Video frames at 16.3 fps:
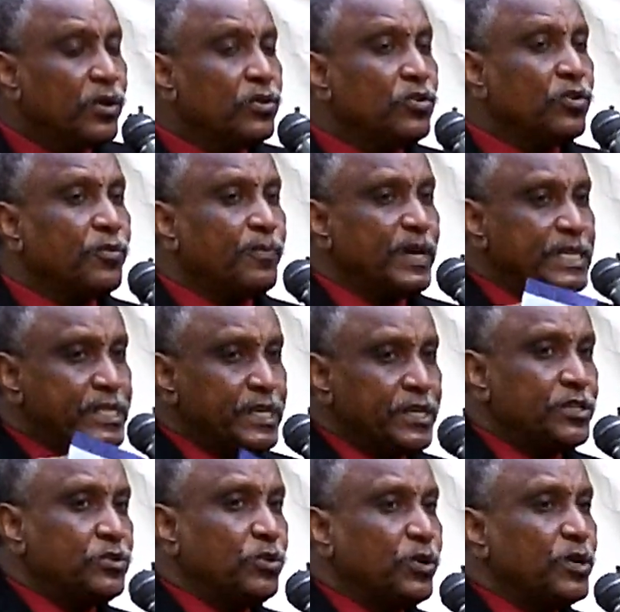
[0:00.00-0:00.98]
Your
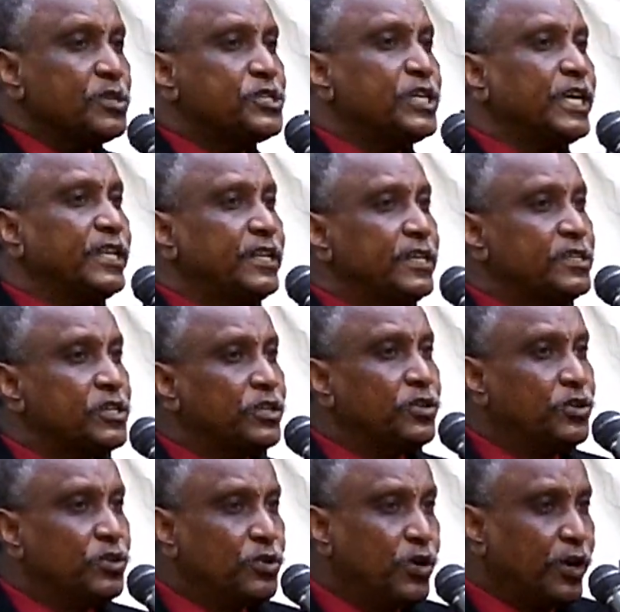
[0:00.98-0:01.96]
message, do not see it, is in
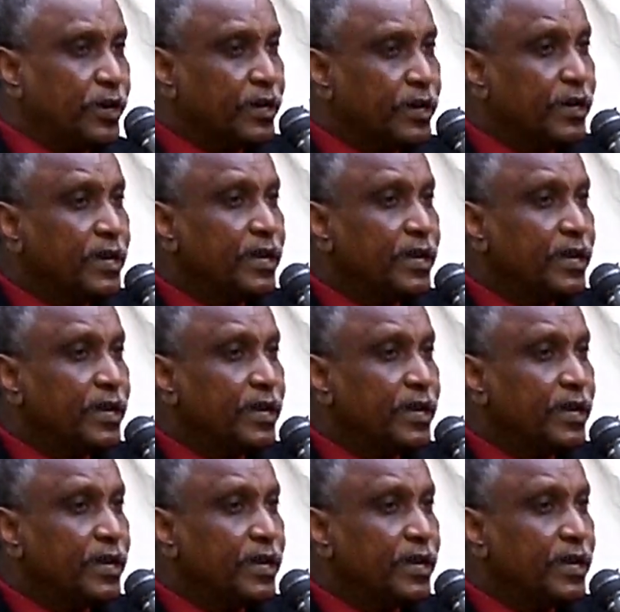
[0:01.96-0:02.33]
New York.